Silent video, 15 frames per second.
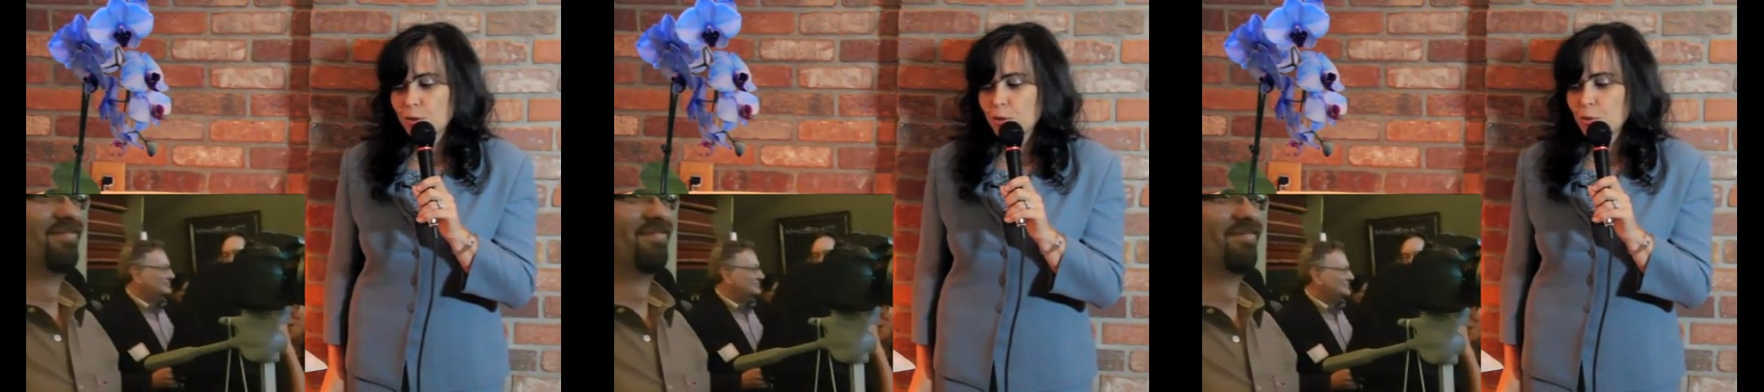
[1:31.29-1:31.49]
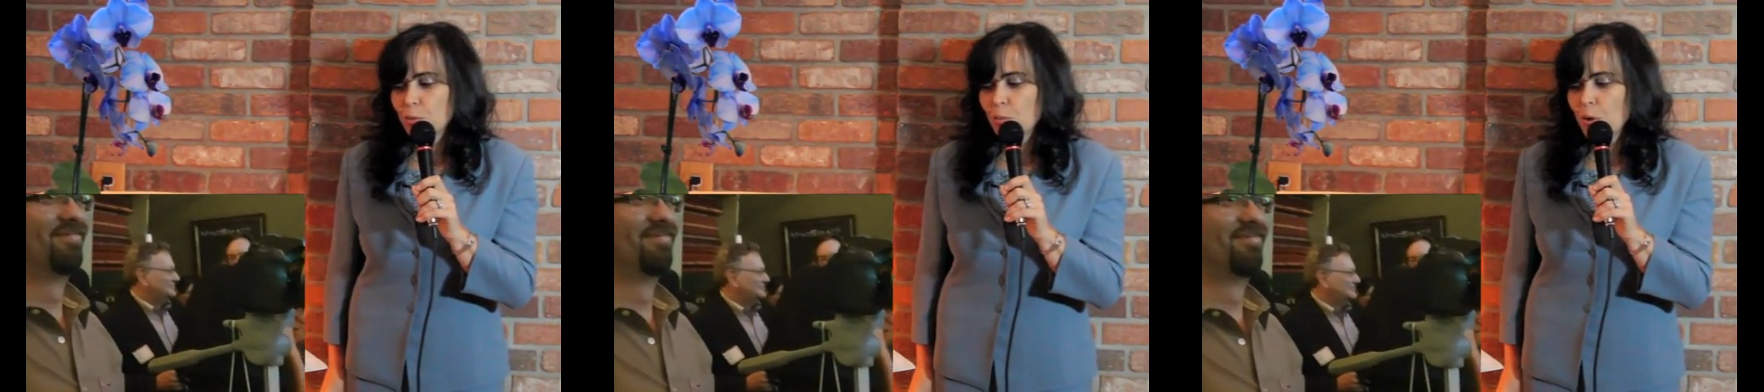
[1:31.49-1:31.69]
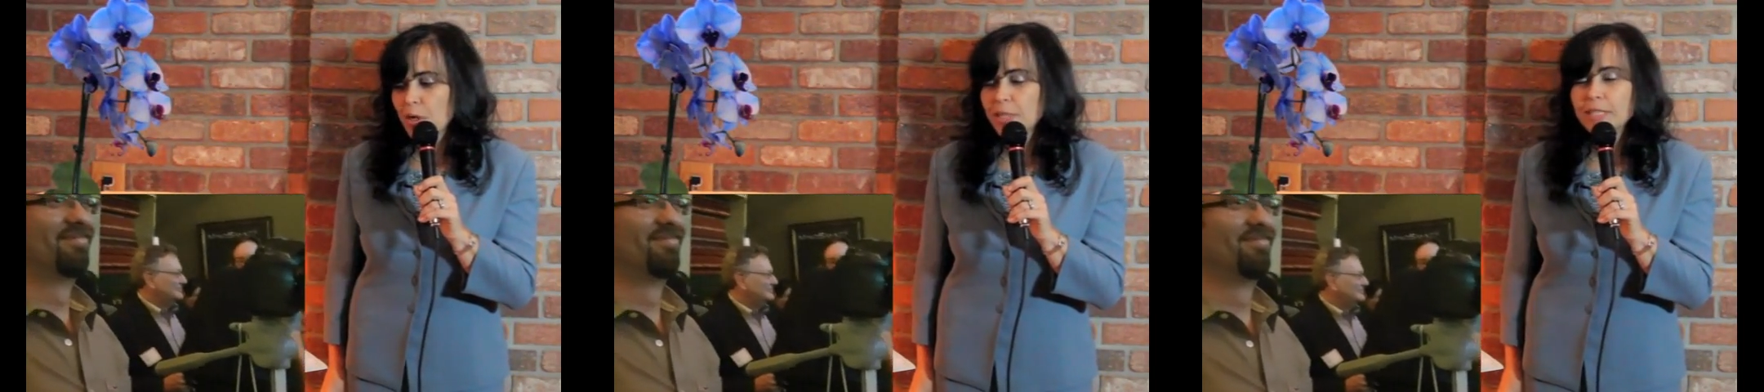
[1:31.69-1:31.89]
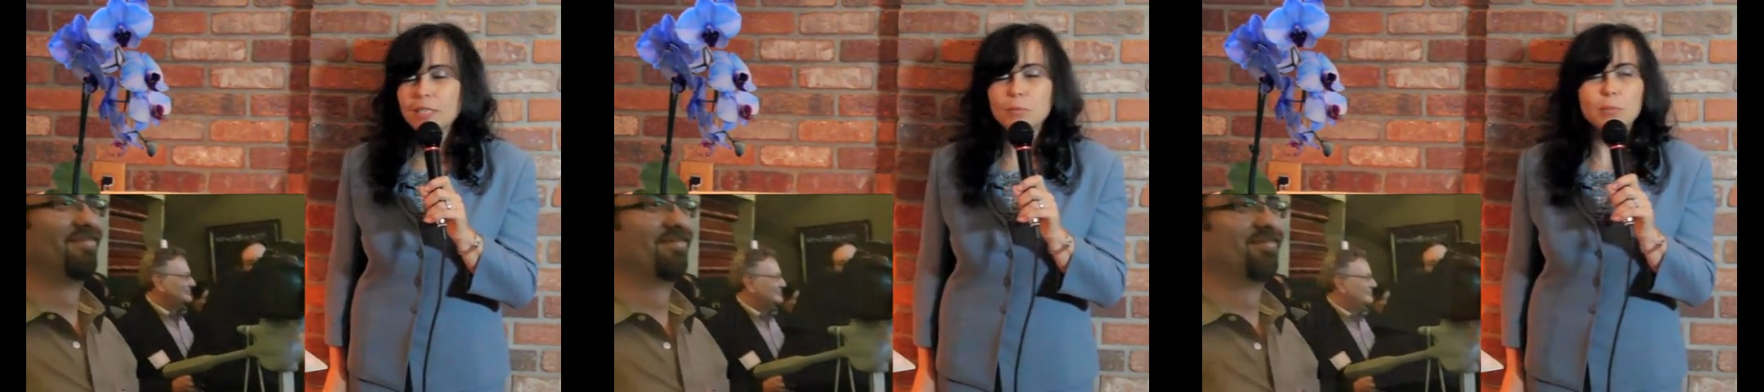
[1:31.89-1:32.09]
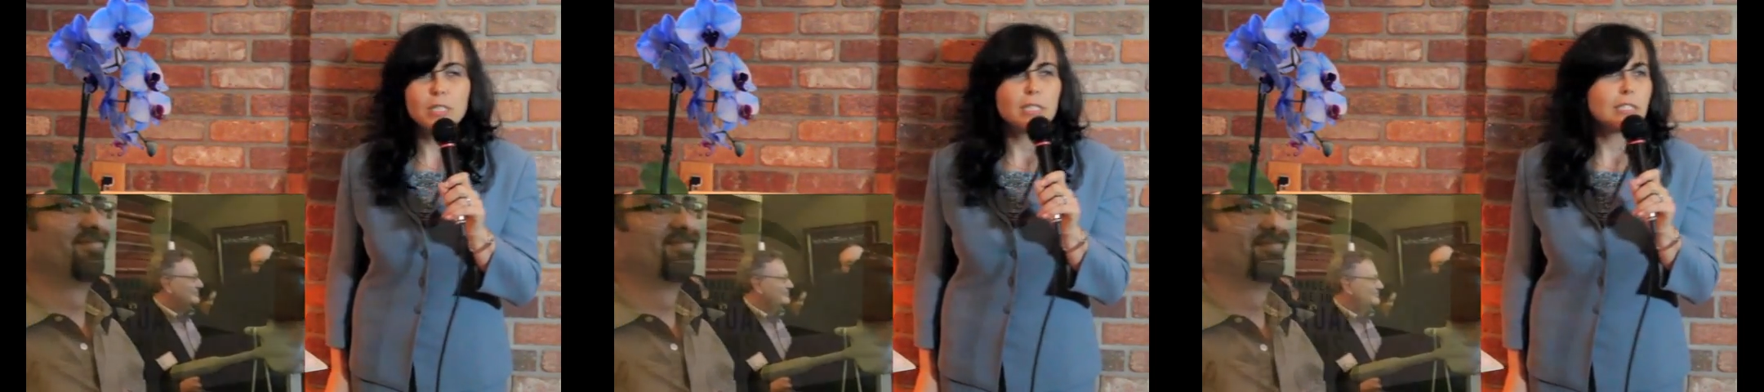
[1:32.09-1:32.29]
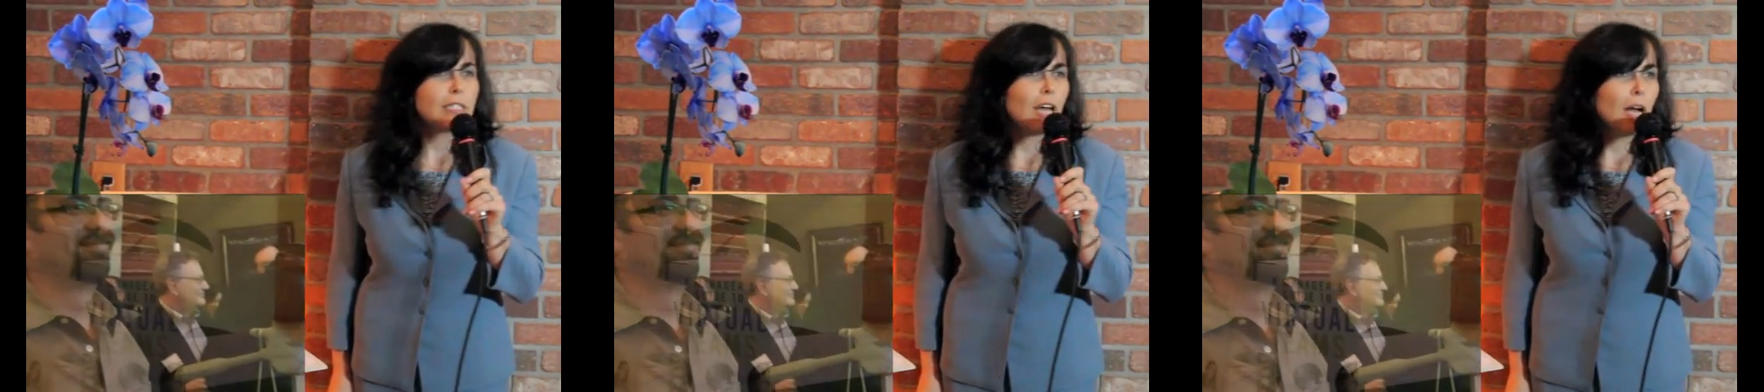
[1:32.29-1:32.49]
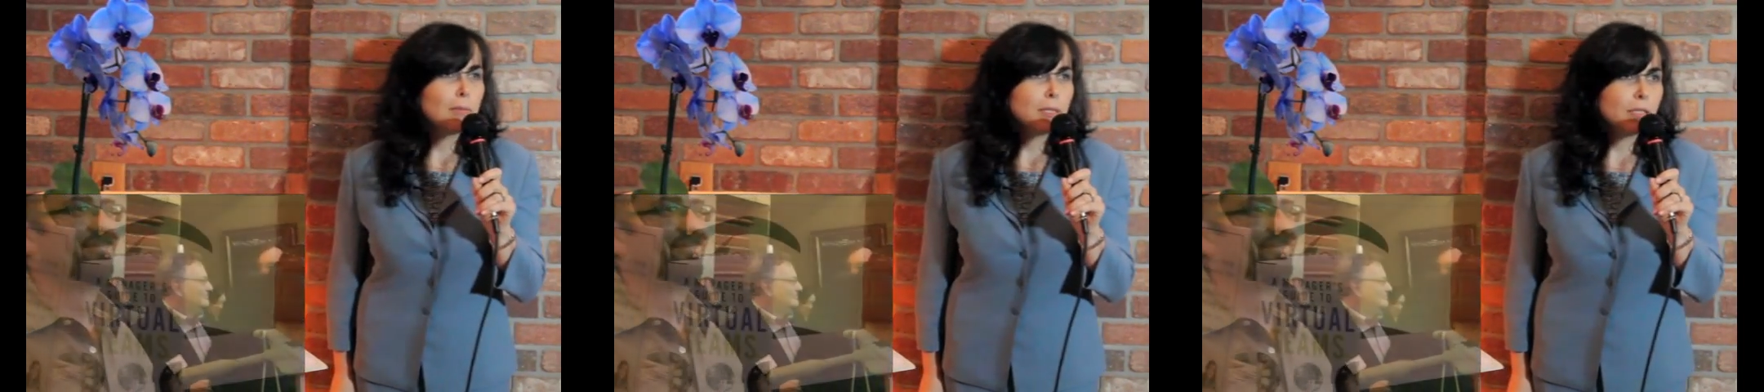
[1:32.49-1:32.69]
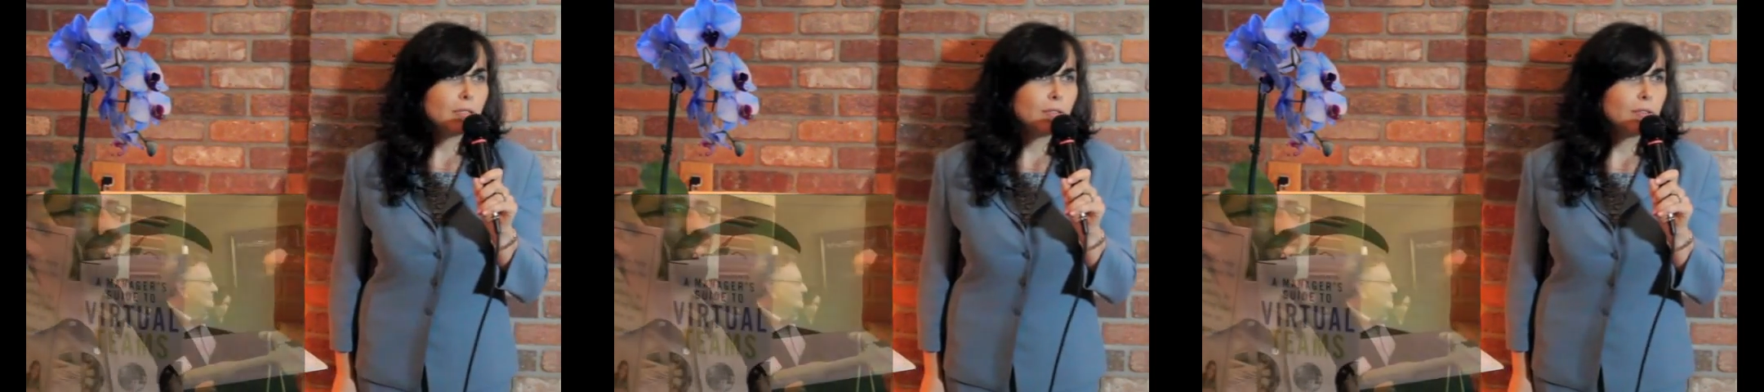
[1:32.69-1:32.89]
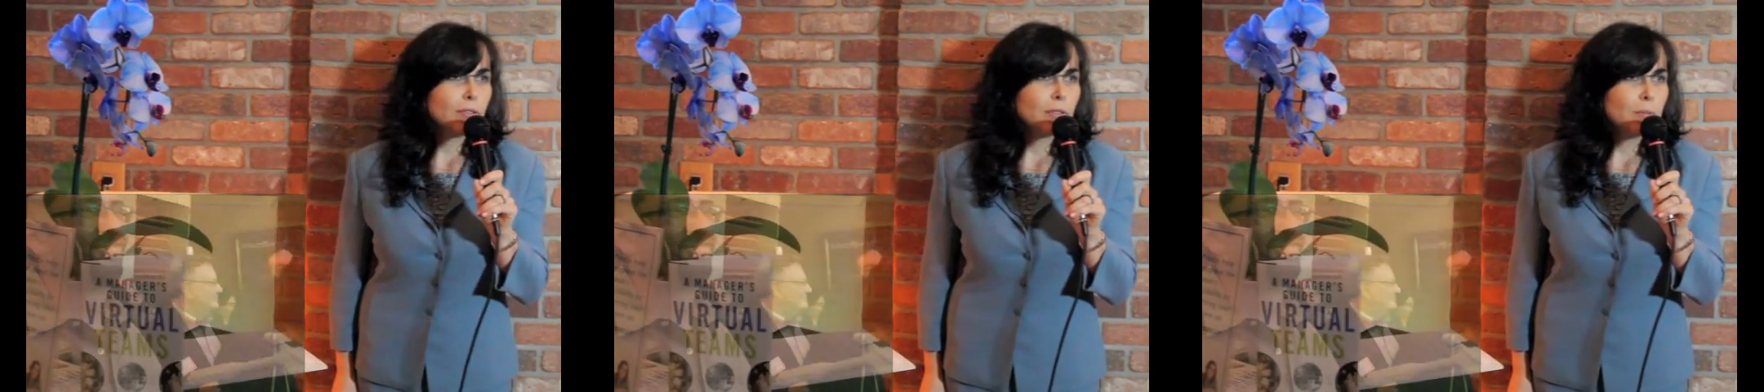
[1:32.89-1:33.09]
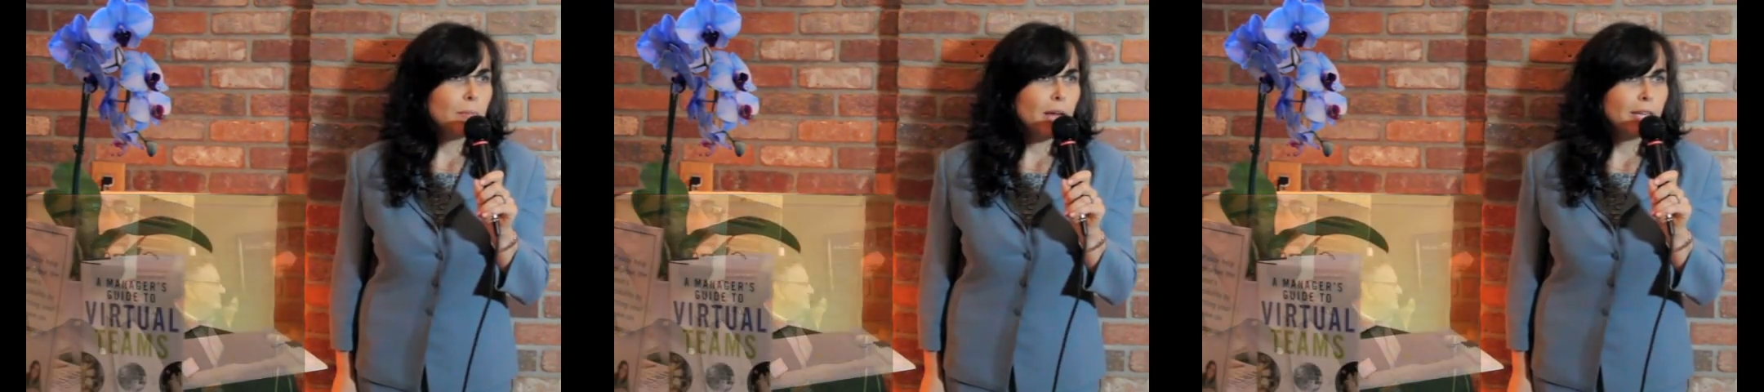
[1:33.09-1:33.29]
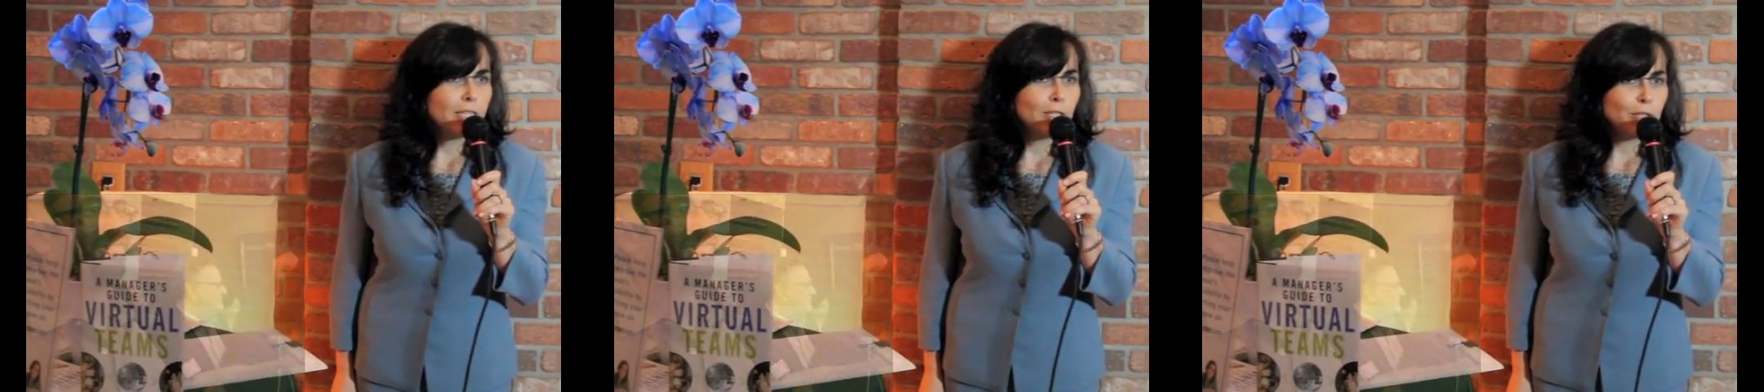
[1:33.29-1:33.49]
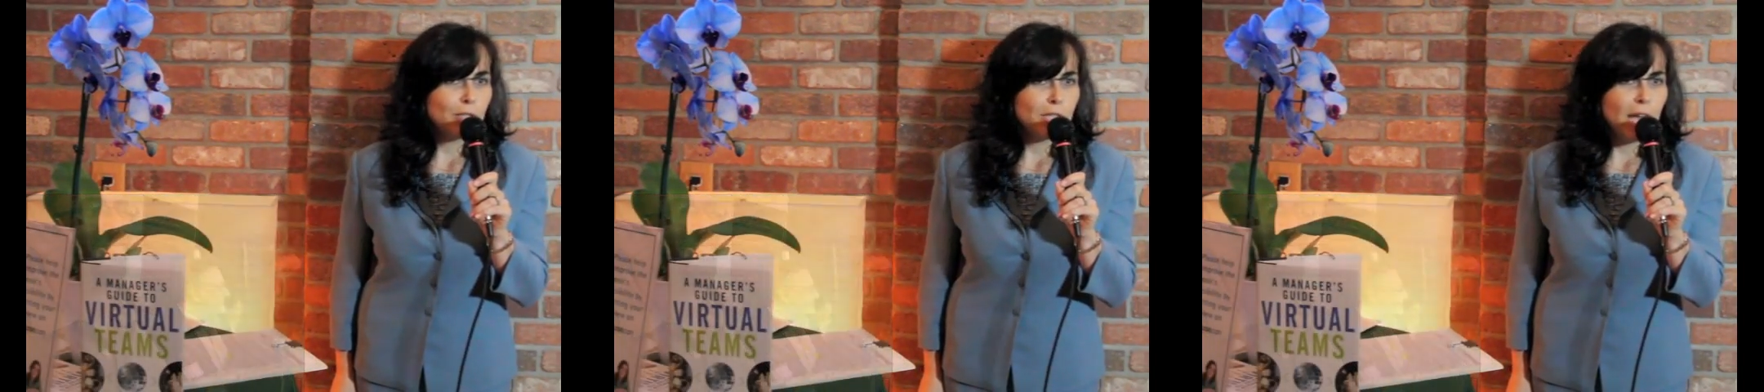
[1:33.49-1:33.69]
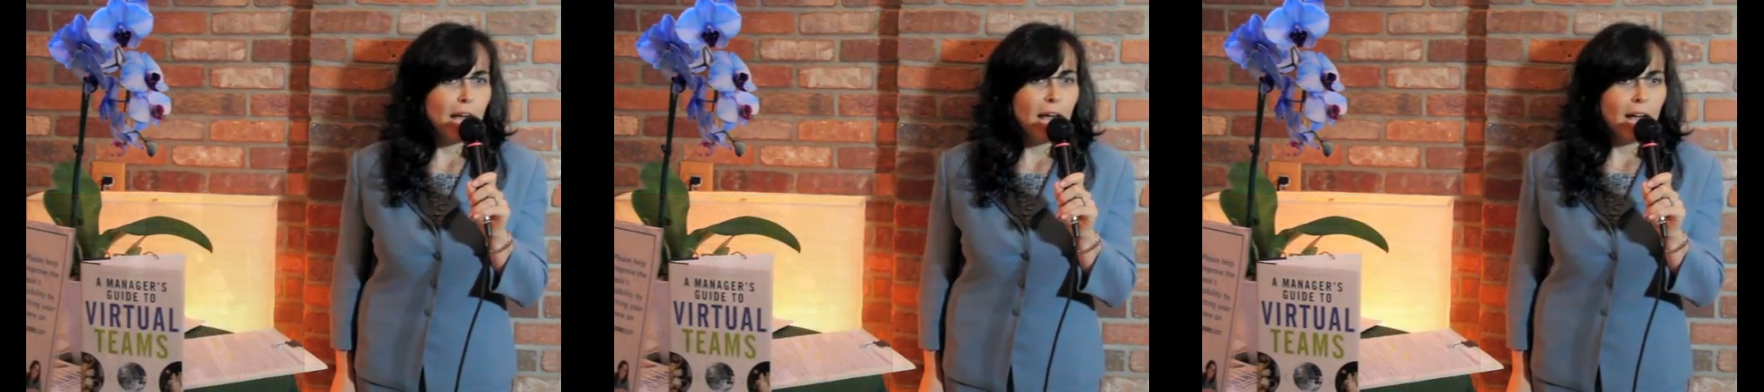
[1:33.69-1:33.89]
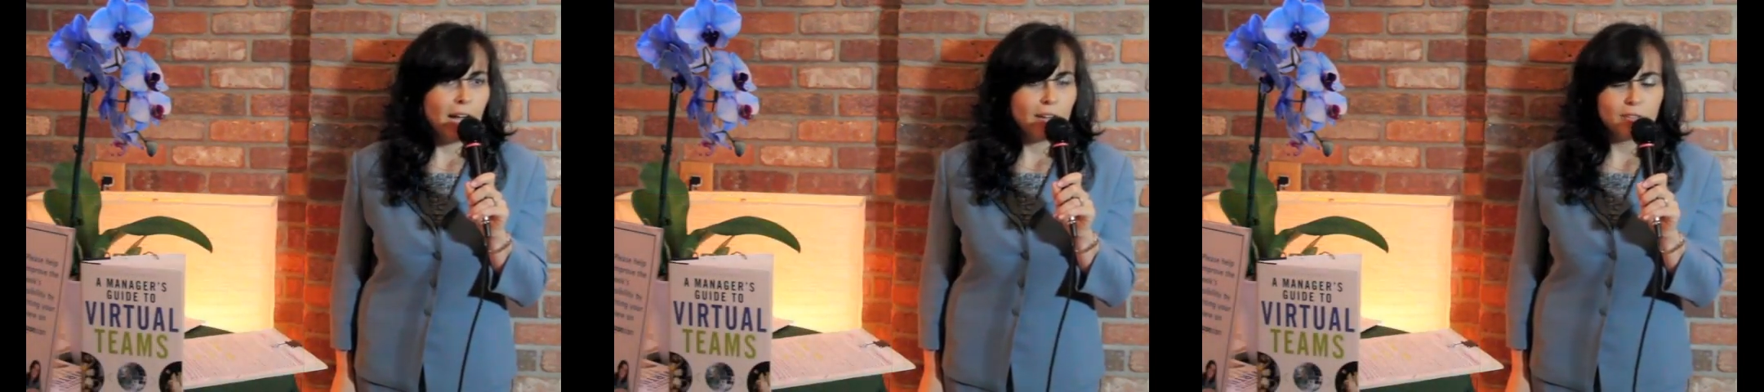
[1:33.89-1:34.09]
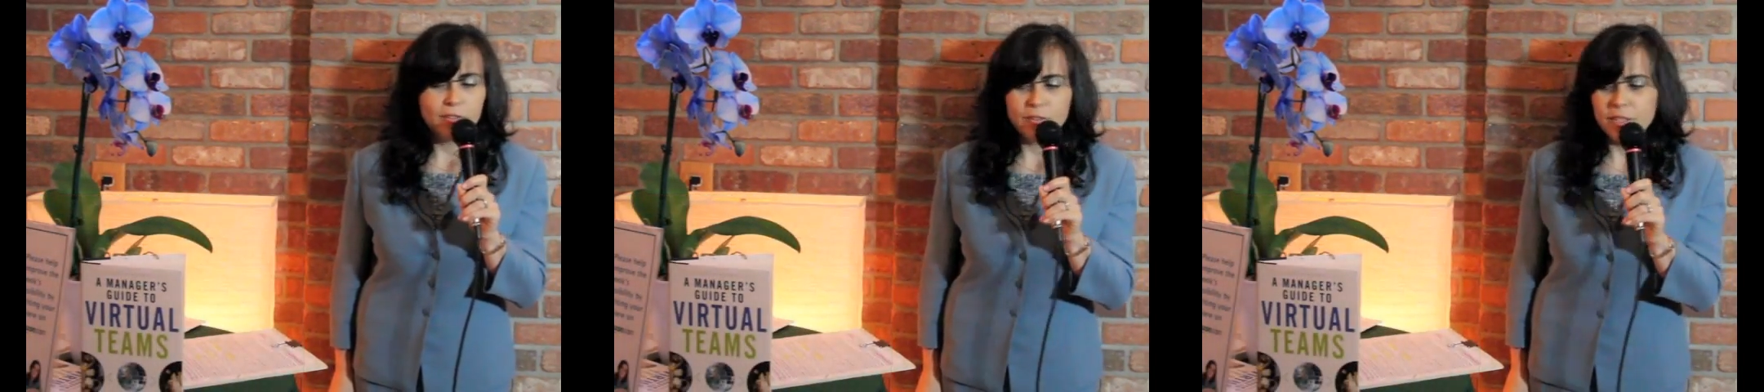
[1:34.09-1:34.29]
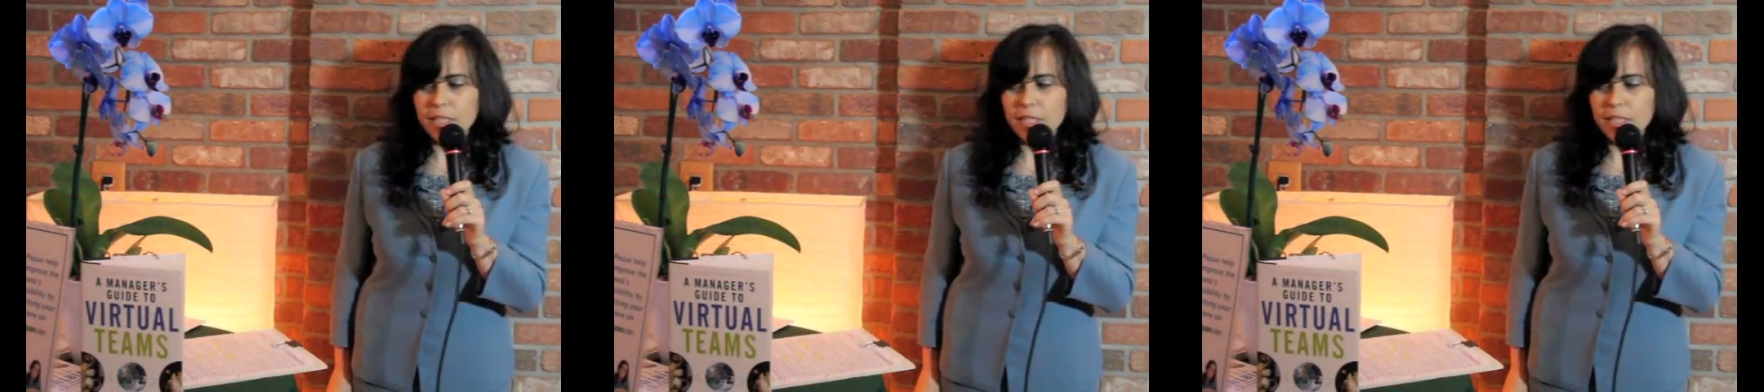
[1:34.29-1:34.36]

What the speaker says: So what is the biggest obstacle that managers have